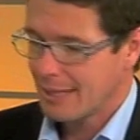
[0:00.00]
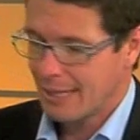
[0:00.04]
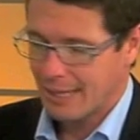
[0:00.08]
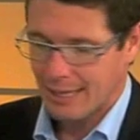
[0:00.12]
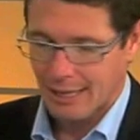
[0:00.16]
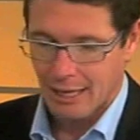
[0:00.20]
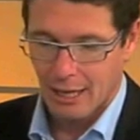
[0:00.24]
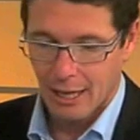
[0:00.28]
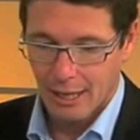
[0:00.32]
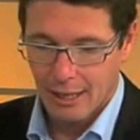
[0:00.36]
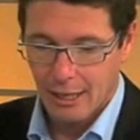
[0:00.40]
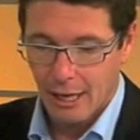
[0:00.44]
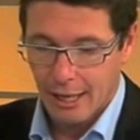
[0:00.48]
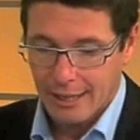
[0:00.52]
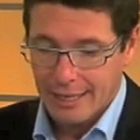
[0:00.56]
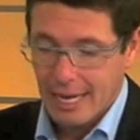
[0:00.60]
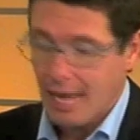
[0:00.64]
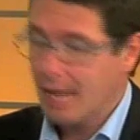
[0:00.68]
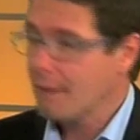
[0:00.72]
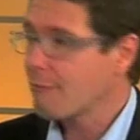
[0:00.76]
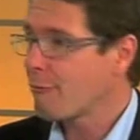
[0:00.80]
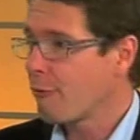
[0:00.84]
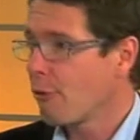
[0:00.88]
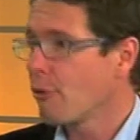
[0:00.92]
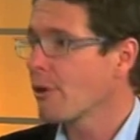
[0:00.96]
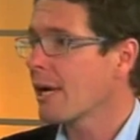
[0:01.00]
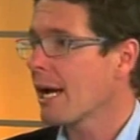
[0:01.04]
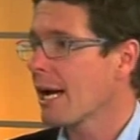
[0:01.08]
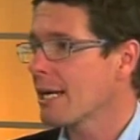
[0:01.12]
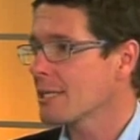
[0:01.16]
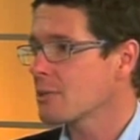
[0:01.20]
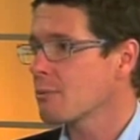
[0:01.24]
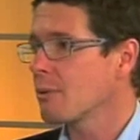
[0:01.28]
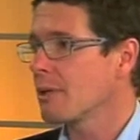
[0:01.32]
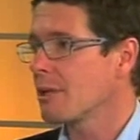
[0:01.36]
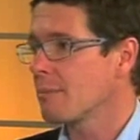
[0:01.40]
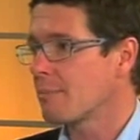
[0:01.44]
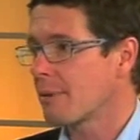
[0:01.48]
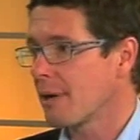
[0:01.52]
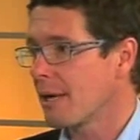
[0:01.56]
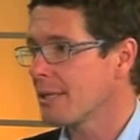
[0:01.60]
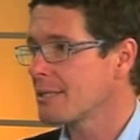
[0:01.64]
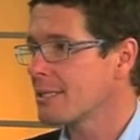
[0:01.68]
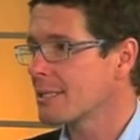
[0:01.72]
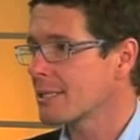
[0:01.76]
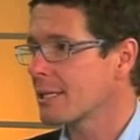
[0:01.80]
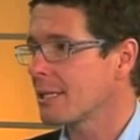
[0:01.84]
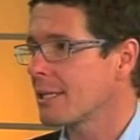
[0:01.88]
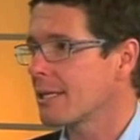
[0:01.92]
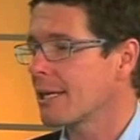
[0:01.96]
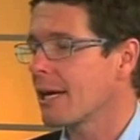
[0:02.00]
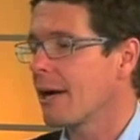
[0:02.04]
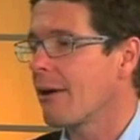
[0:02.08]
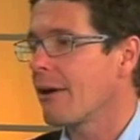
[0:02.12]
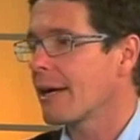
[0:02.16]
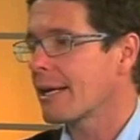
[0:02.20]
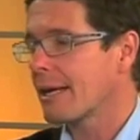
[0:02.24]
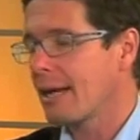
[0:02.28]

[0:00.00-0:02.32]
I can't forecast where the price is going to go.